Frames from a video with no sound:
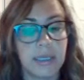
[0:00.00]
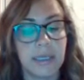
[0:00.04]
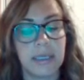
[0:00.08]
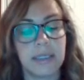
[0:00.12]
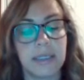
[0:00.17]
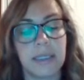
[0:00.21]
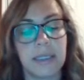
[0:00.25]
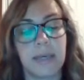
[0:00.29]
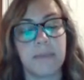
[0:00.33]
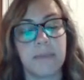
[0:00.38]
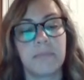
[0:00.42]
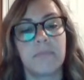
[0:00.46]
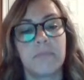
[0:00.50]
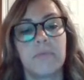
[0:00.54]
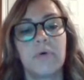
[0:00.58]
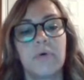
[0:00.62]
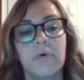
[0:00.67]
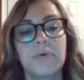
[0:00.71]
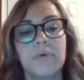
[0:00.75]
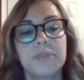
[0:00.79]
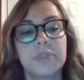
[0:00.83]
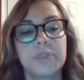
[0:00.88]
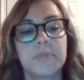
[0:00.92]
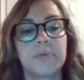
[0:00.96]
in that
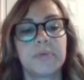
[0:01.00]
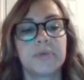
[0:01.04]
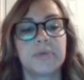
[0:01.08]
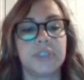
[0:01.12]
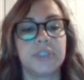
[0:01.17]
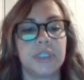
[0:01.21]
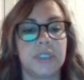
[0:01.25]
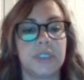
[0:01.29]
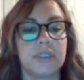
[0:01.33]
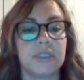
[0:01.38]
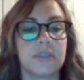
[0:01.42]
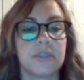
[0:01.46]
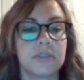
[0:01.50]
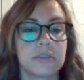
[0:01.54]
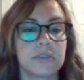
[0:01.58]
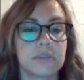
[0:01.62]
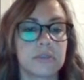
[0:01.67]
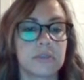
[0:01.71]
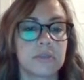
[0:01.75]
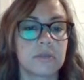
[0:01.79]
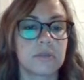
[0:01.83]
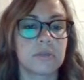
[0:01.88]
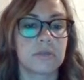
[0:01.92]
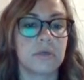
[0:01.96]
multiple
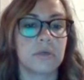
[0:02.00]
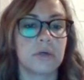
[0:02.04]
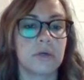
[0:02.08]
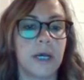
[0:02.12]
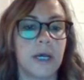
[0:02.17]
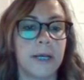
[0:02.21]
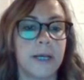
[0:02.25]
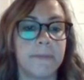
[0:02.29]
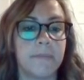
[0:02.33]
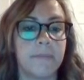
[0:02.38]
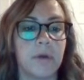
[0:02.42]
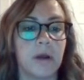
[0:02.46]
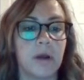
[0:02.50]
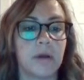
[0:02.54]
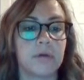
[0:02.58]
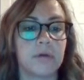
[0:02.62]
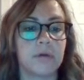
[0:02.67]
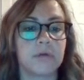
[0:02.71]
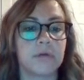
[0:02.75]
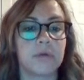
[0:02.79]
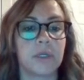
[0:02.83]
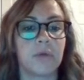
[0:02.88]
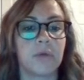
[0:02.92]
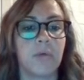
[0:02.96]
genes
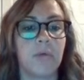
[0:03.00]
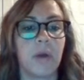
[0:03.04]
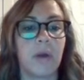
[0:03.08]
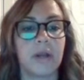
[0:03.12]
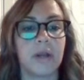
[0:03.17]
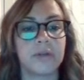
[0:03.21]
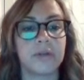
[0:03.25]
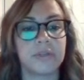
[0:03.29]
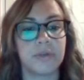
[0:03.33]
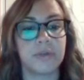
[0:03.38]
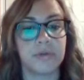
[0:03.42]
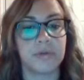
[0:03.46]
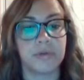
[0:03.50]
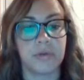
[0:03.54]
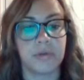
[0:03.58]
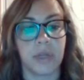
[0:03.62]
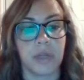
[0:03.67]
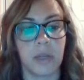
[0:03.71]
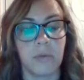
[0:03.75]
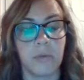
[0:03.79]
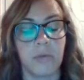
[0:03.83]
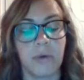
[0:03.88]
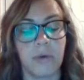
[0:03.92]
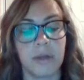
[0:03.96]
are required to
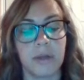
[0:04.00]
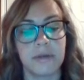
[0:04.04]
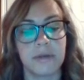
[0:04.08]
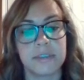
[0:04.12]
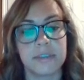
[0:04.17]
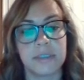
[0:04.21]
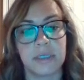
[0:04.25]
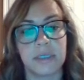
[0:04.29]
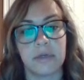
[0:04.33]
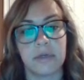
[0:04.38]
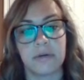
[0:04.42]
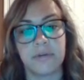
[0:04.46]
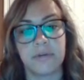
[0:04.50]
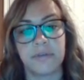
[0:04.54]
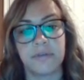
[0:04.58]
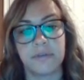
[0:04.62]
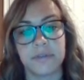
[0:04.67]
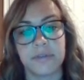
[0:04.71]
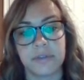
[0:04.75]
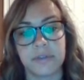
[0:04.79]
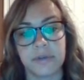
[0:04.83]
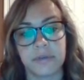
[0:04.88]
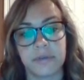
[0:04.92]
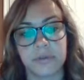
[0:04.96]
create one single
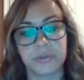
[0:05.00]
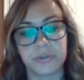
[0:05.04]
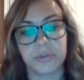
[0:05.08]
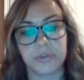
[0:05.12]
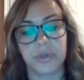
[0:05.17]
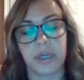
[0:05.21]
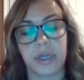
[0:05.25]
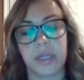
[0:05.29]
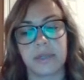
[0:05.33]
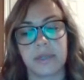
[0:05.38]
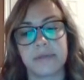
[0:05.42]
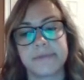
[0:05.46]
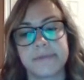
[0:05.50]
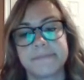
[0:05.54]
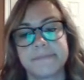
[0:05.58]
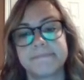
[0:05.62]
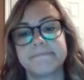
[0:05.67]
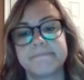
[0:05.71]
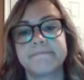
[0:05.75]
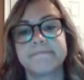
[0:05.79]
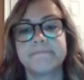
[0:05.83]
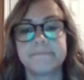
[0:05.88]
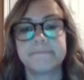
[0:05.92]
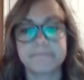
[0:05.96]
physical trait.
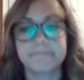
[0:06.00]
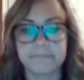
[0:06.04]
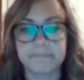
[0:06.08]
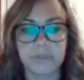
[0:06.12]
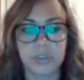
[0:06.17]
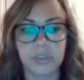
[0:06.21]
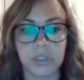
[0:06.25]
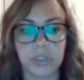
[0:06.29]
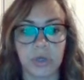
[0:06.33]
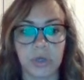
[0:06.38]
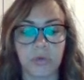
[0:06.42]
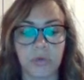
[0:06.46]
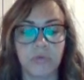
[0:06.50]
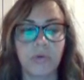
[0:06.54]
So